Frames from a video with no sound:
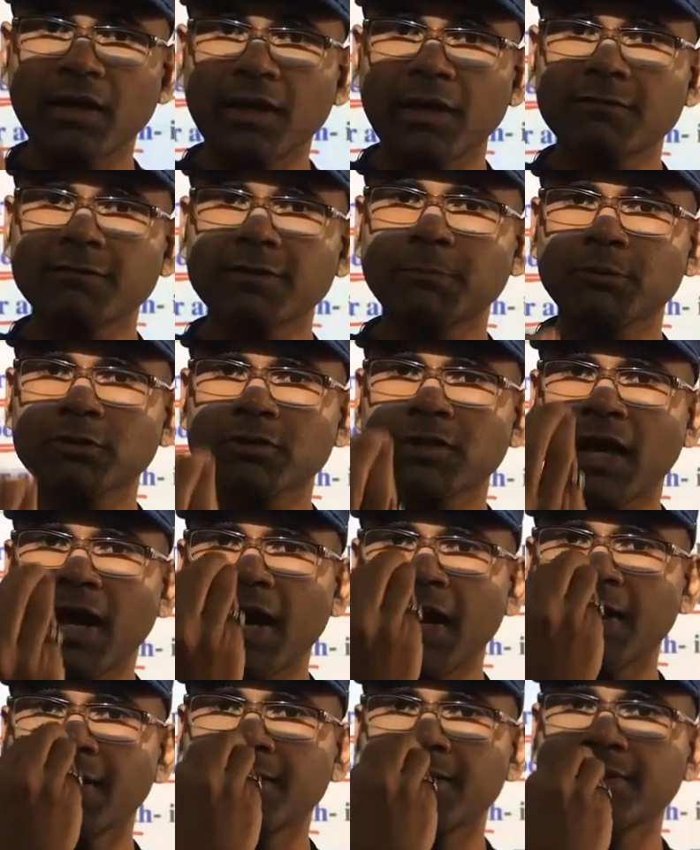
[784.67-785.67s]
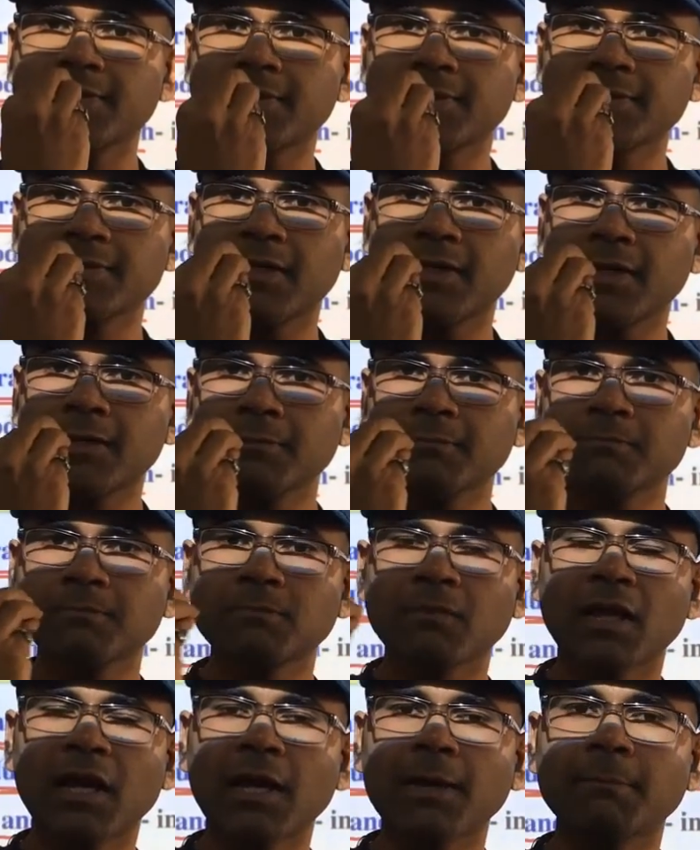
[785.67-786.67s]
if suppose hand reaches
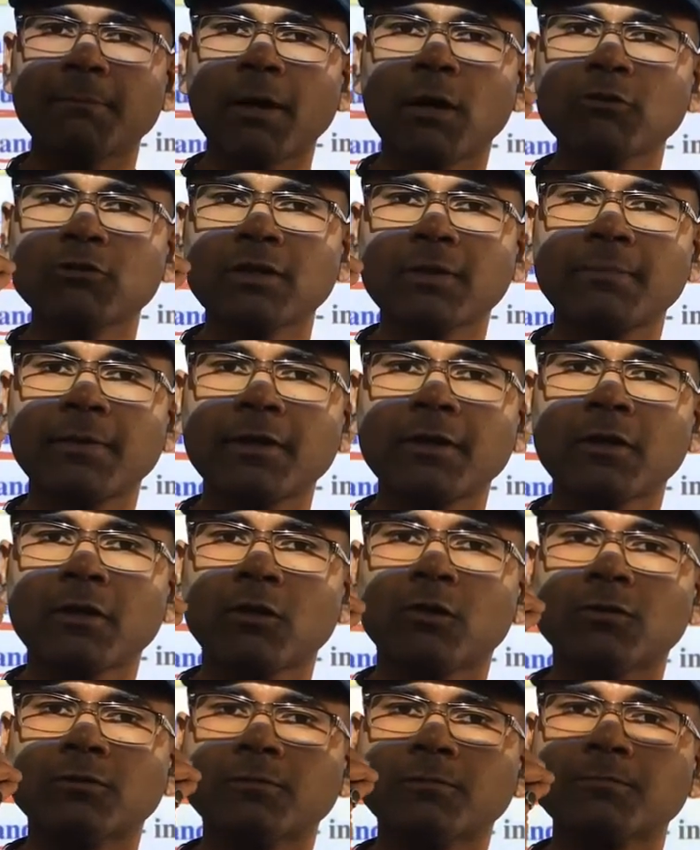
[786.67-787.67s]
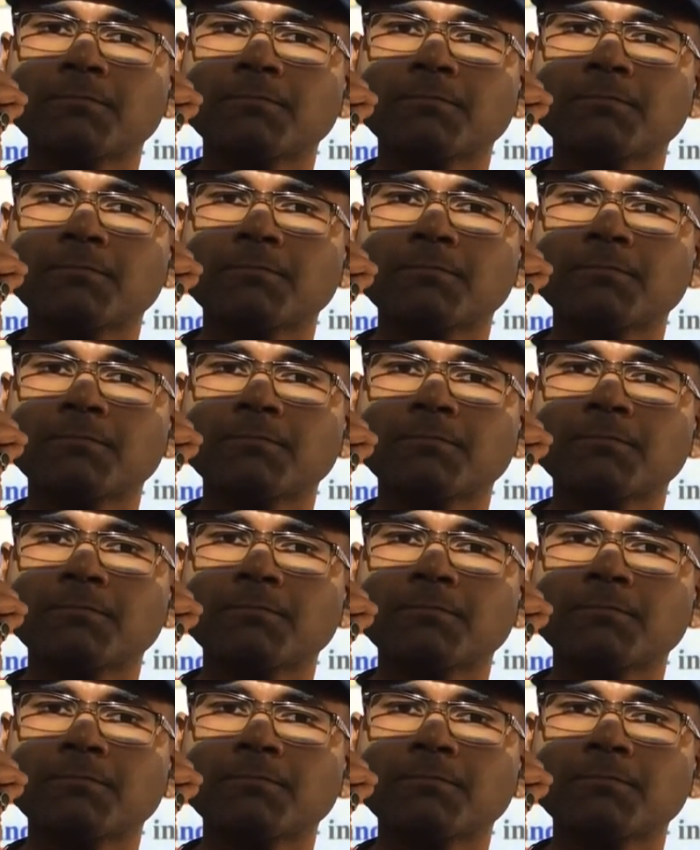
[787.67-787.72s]
there and mouth remain closed,